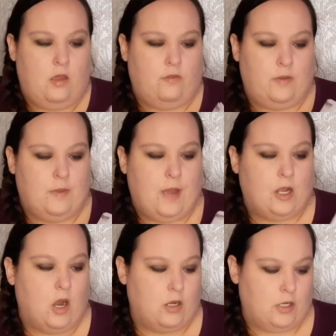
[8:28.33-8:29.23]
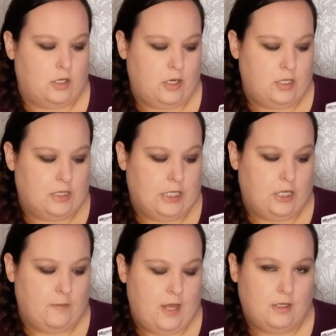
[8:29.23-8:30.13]
from In My Gardener
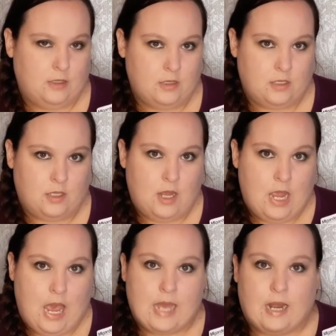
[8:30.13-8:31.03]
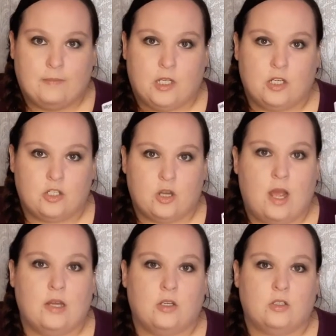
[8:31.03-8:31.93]
Tigger melons, and I'm going to
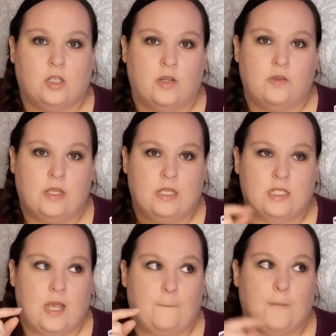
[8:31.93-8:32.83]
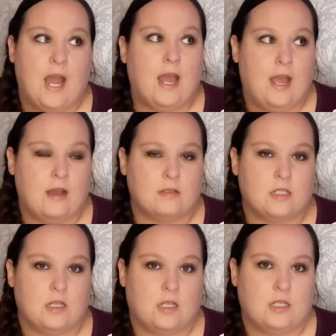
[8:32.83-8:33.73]
try to grow these at my house
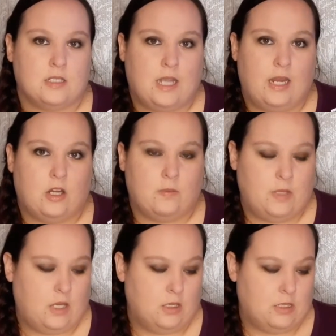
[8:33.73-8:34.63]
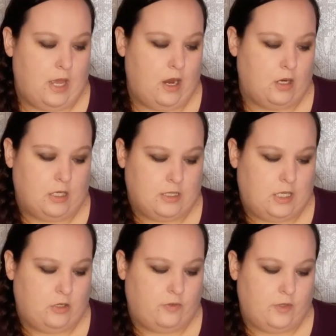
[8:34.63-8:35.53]
in a container because they are
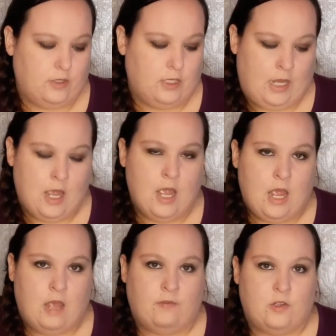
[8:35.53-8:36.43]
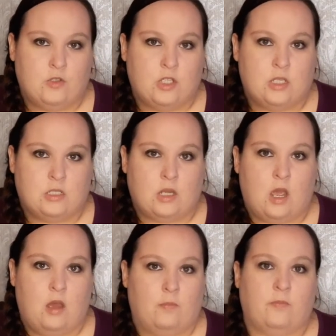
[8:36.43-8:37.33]
container friendly. If you just
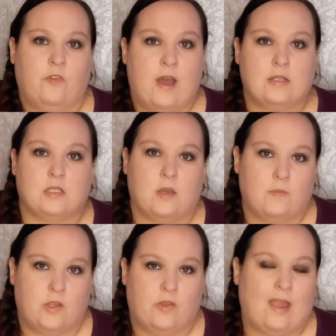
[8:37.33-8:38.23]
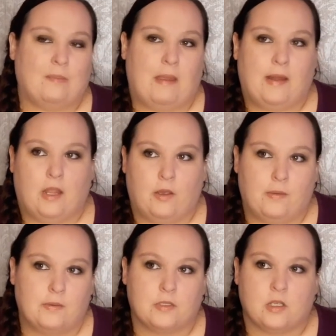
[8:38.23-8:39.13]
find something like
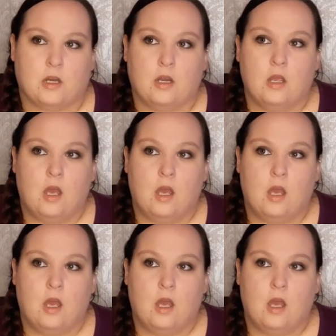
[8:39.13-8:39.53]
pantyhose or